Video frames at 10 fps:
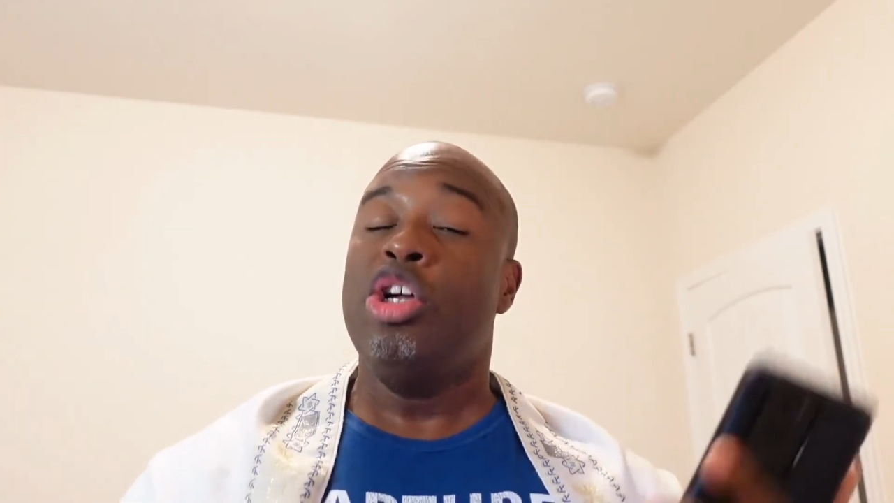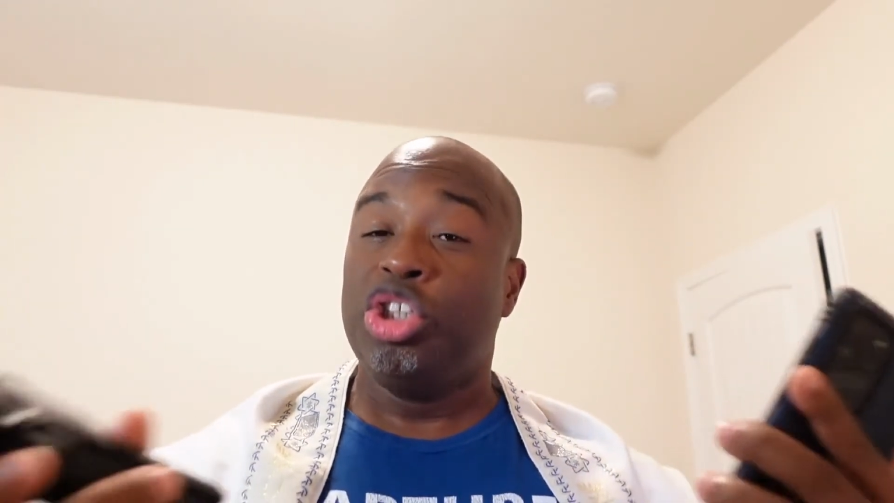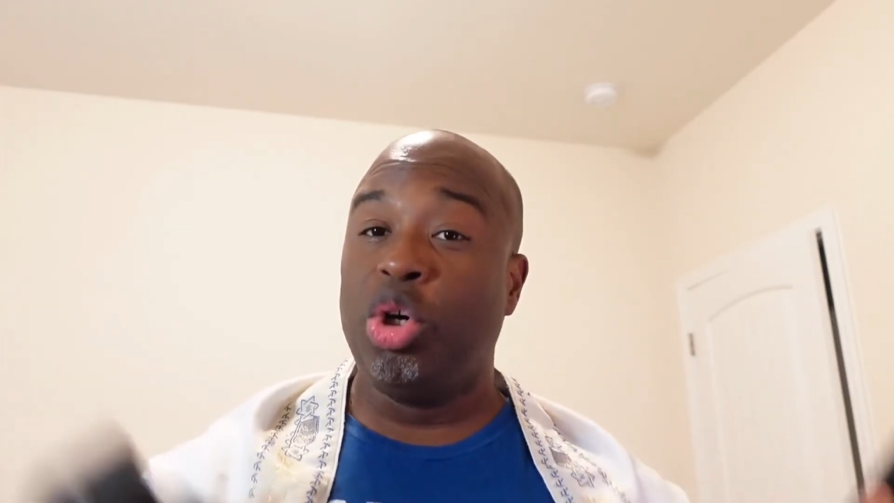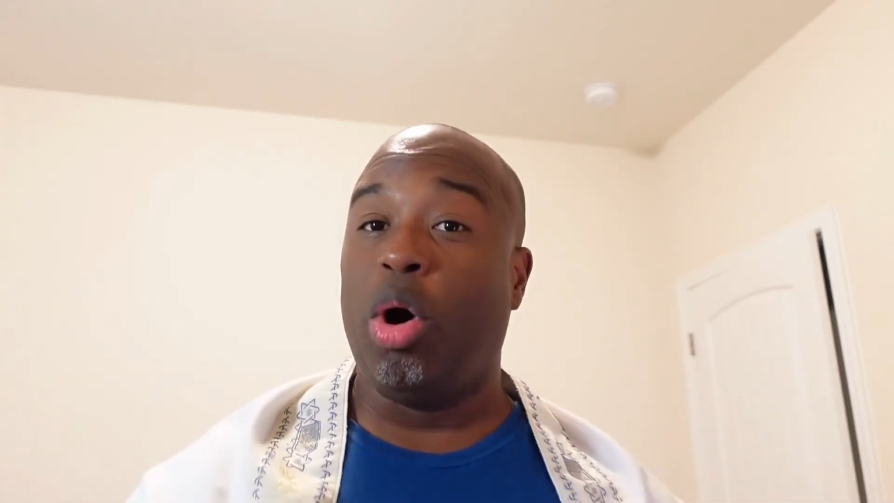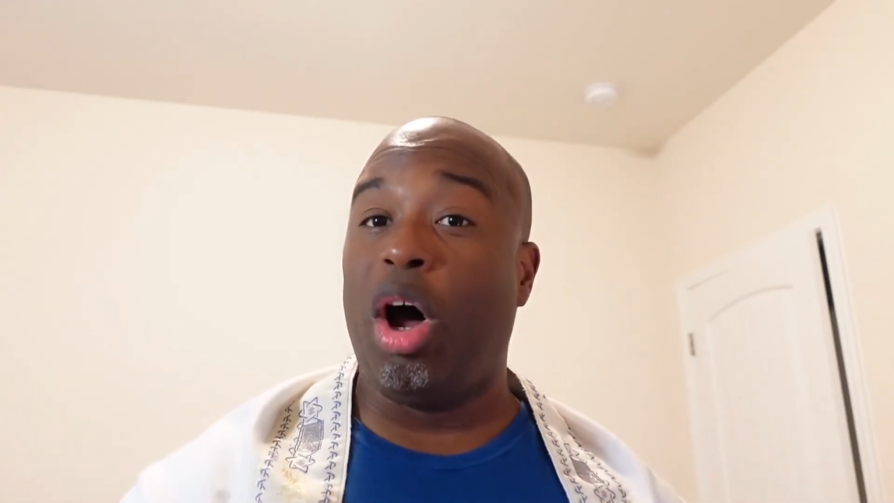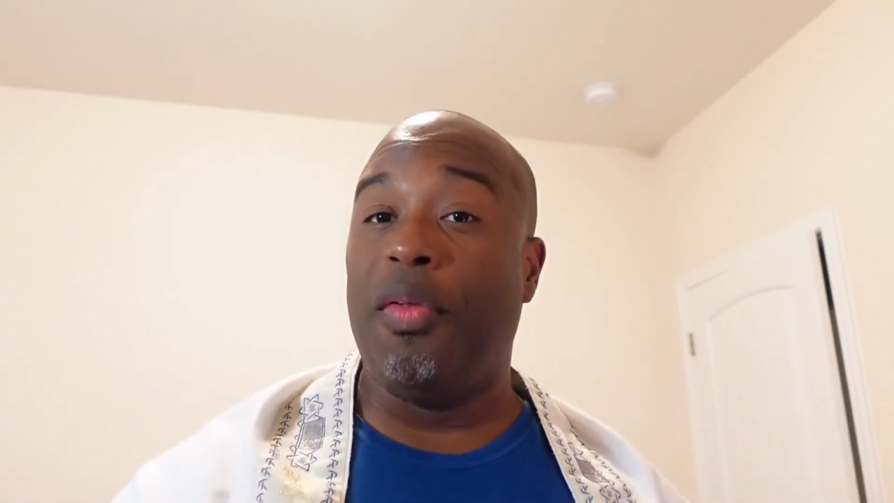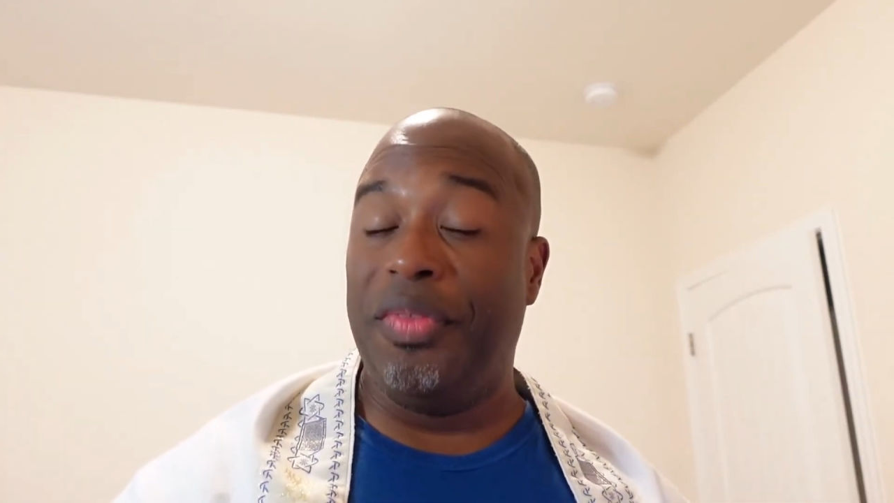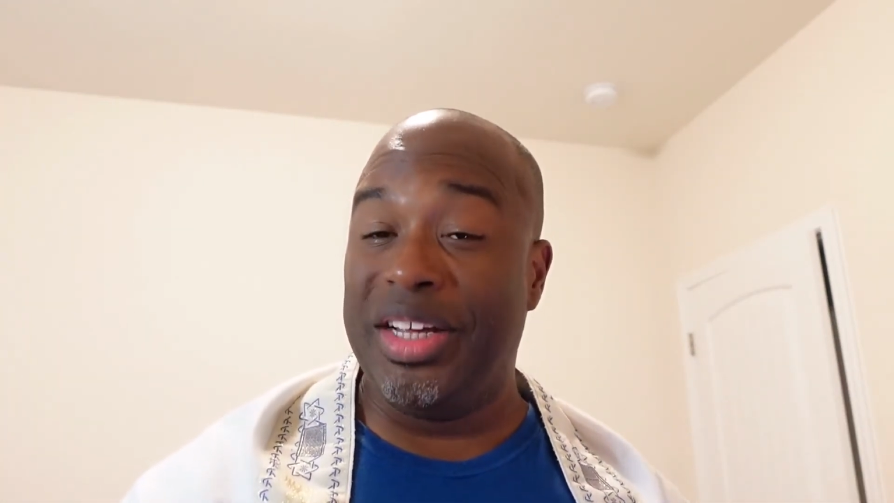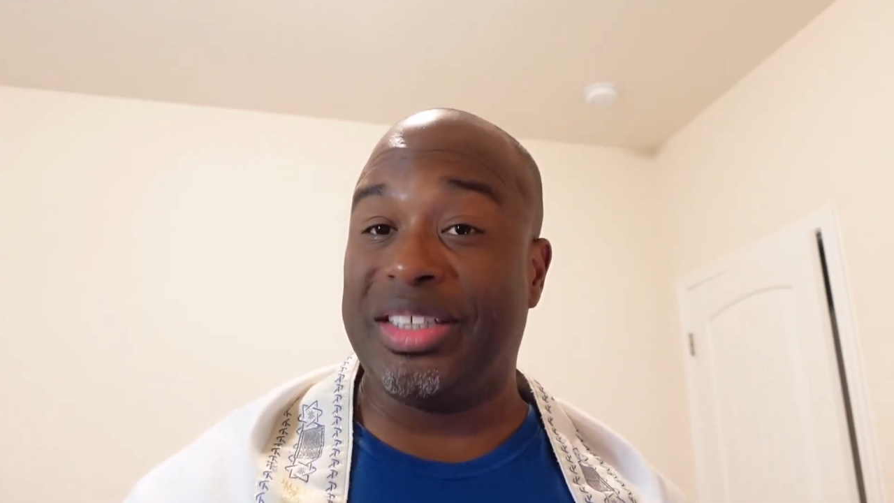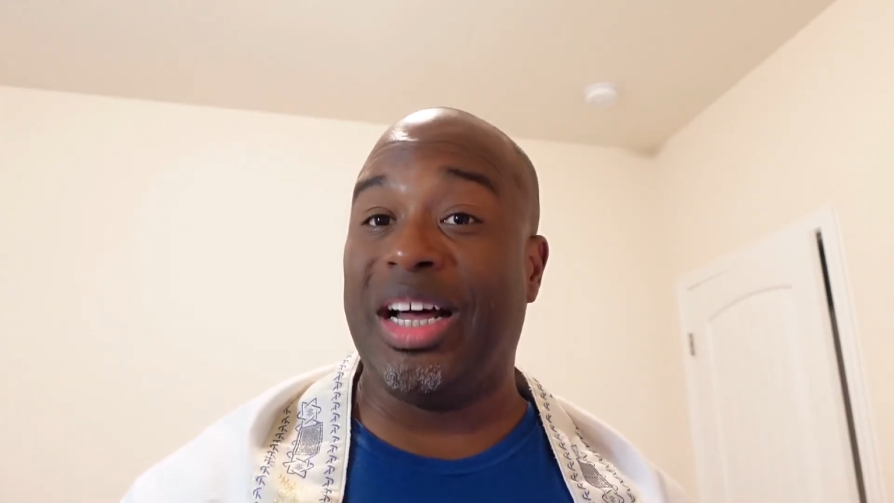So on
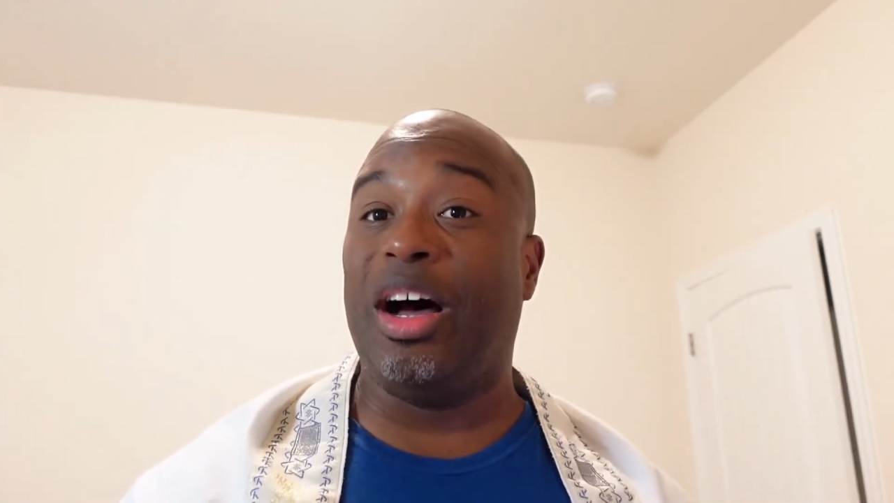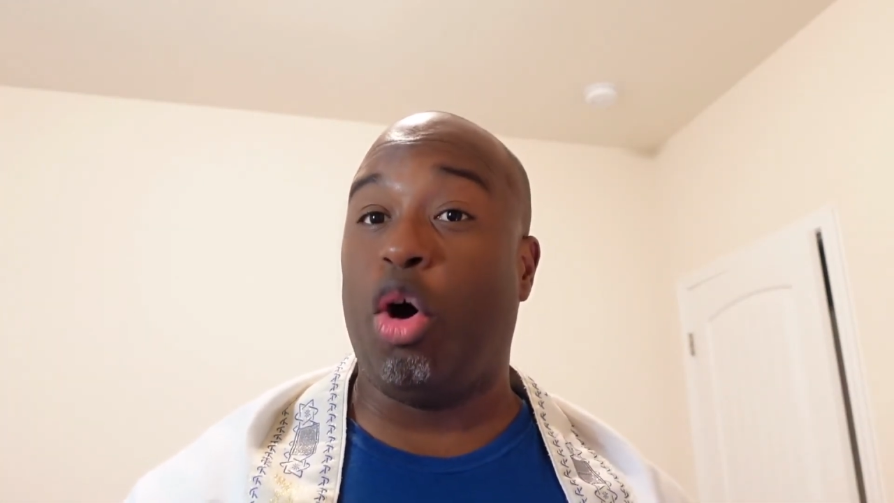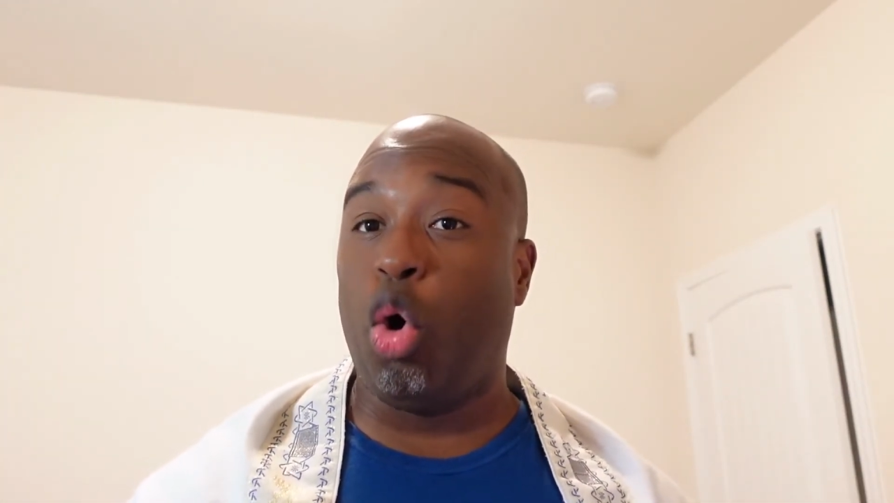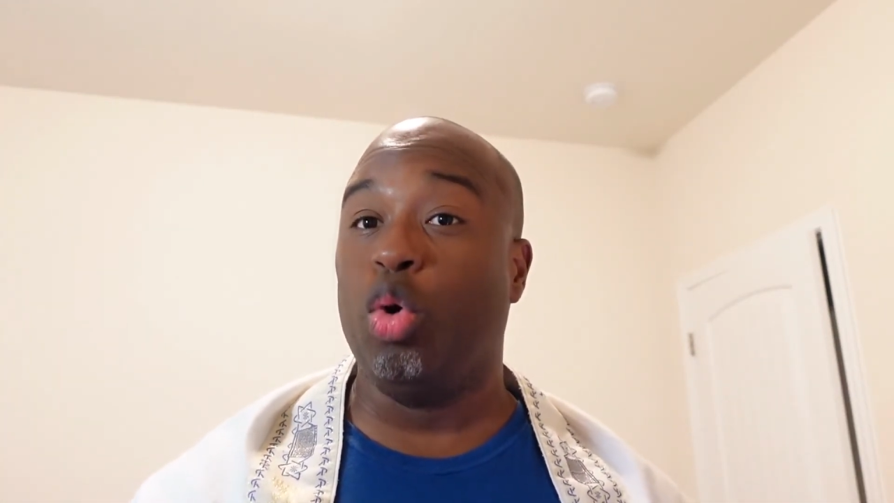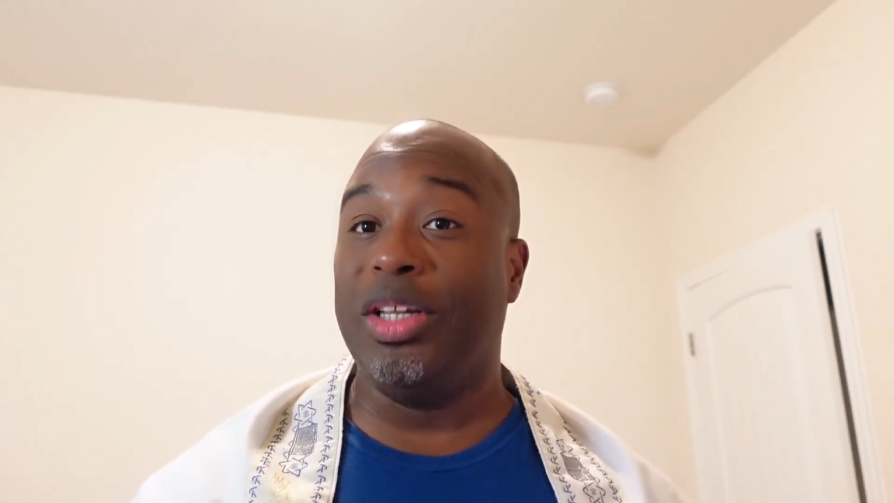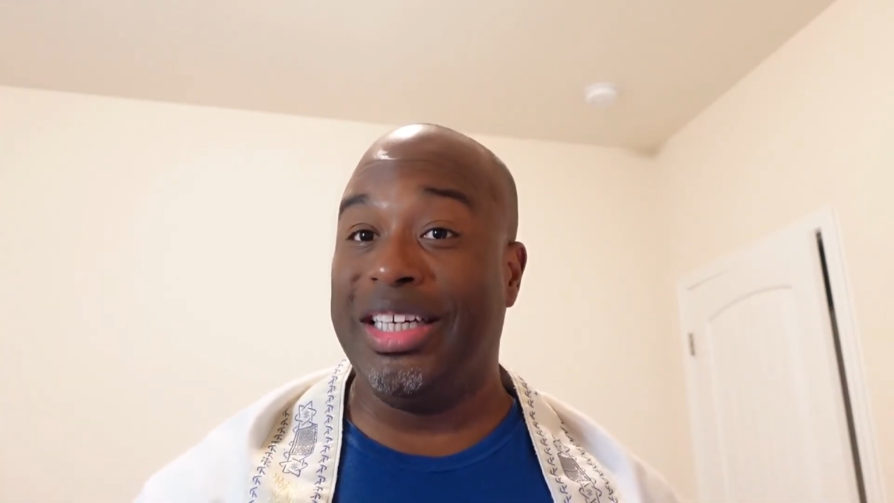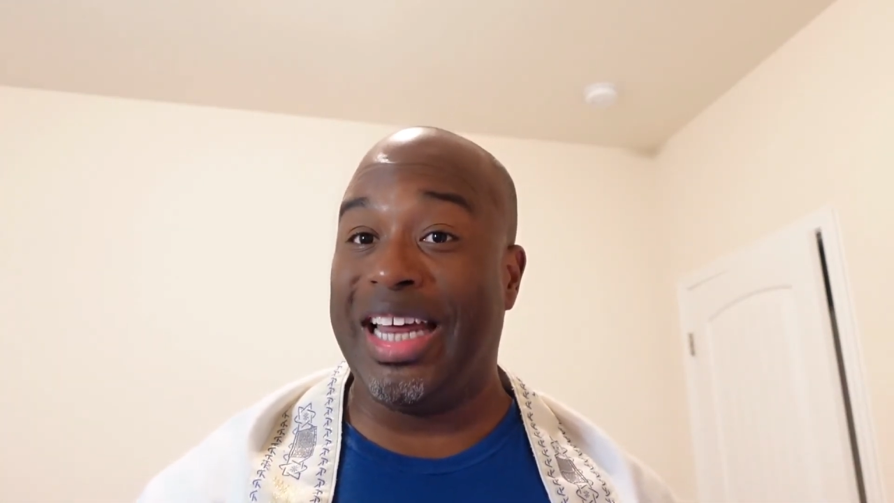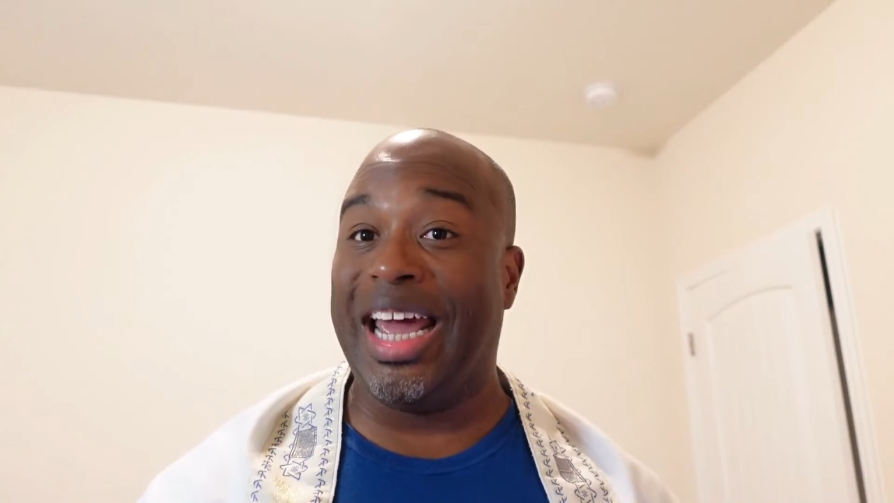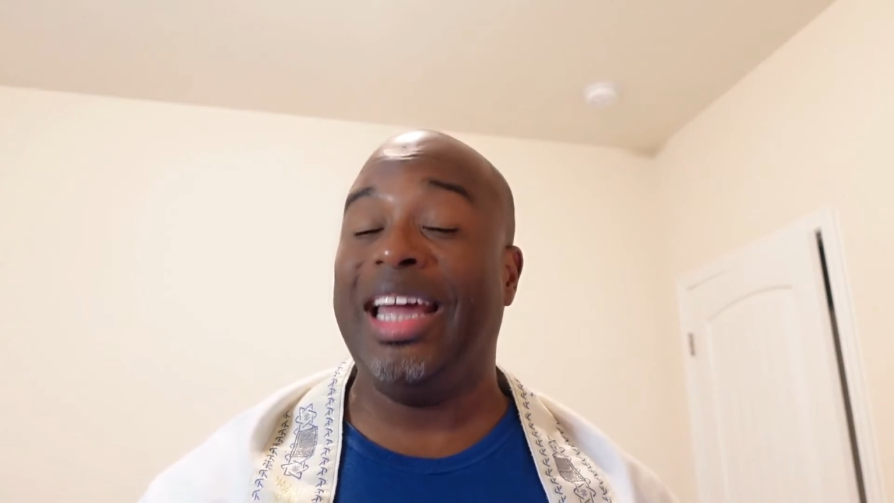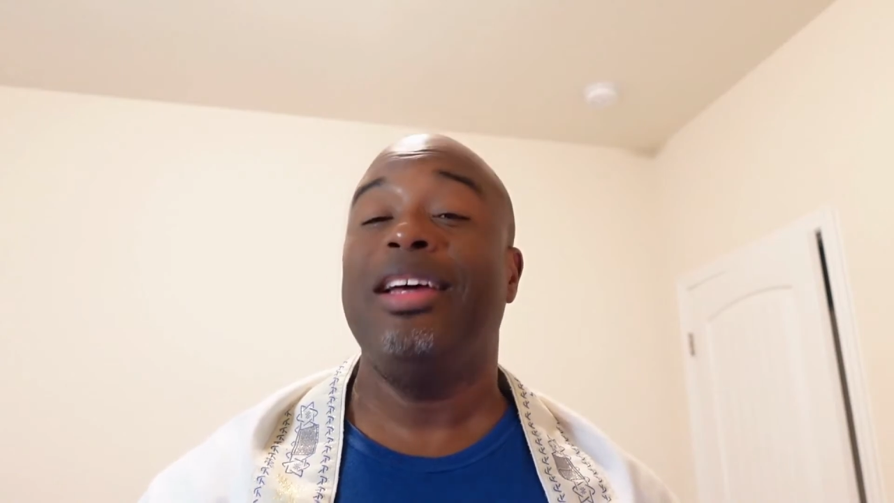this uh, holy
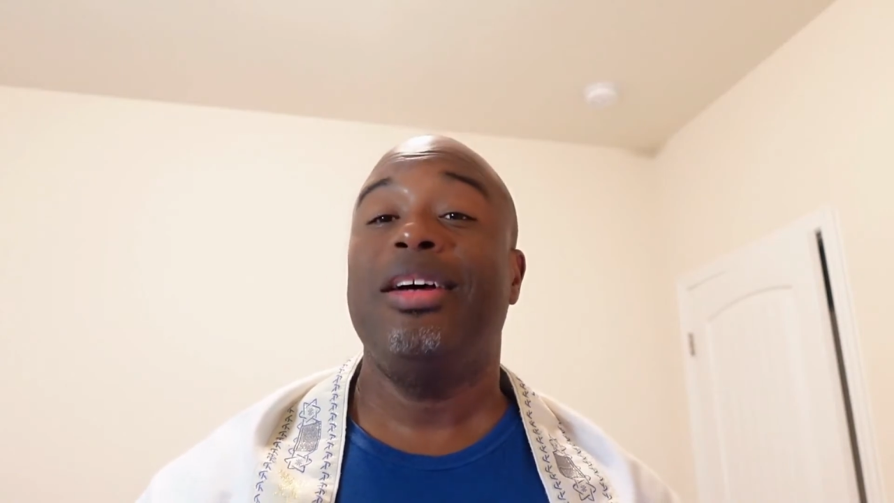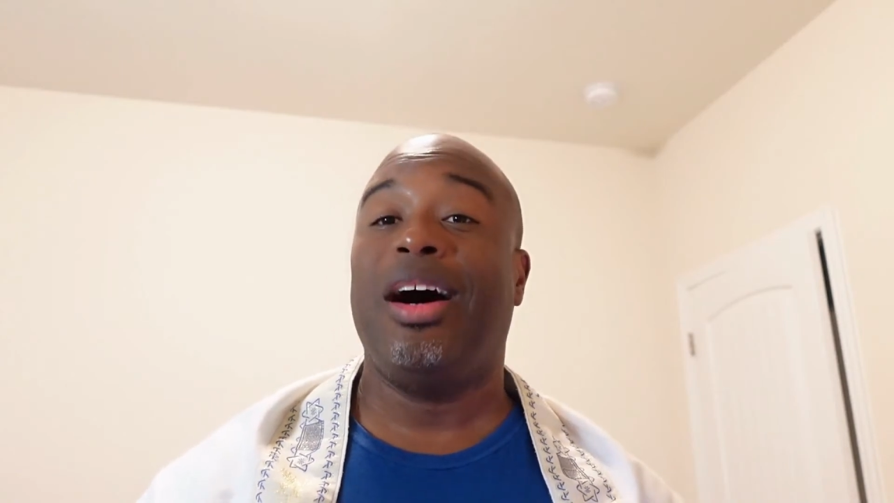day